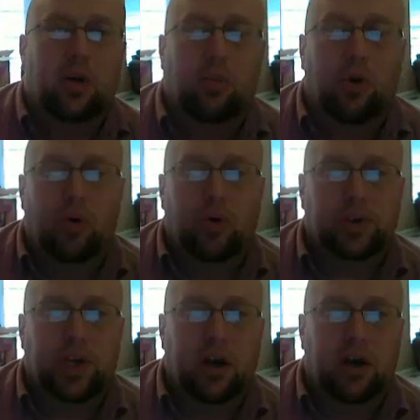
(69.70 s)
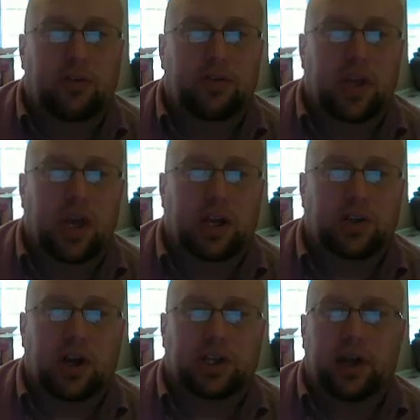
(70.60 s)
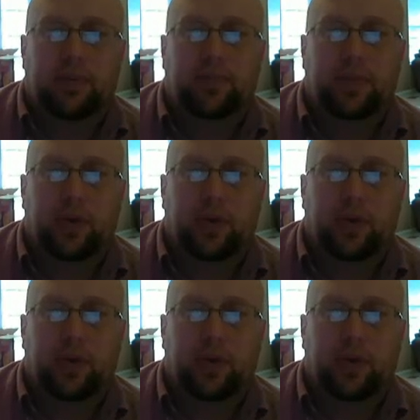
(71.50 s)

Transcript: moles of the hydroxide.